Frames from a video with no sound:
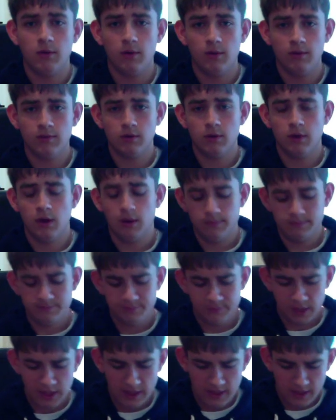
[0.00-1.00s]
overall.
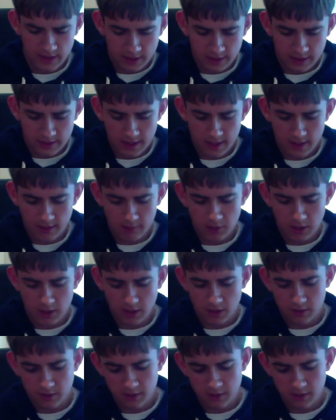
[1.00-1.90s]
Now,